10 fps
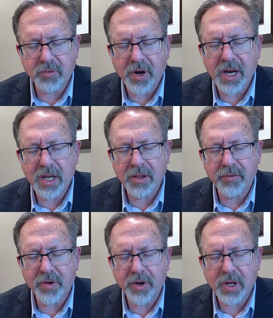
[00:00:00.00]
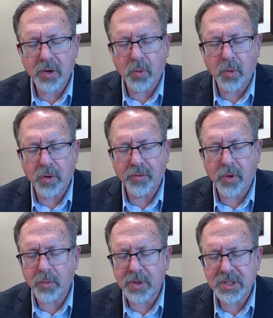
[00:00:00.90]
right at the very core of
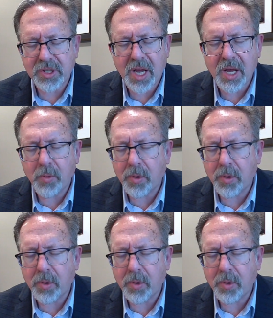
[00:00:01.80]
what we say,